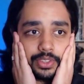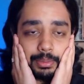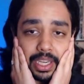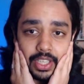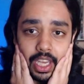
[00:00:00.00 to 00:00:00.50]
in
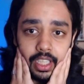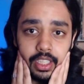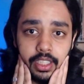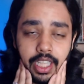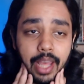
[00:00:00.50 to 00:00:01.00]
my
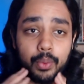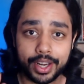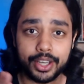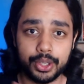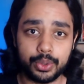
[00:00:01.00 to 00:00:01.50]
channel that I
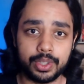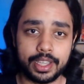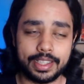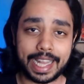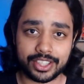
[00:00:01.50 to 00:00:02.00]
want to do
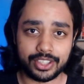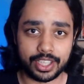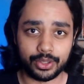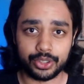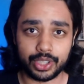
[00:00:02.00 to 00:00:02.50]
in next
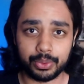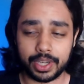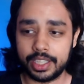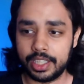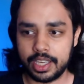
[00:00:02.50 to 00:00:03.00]
year, 2021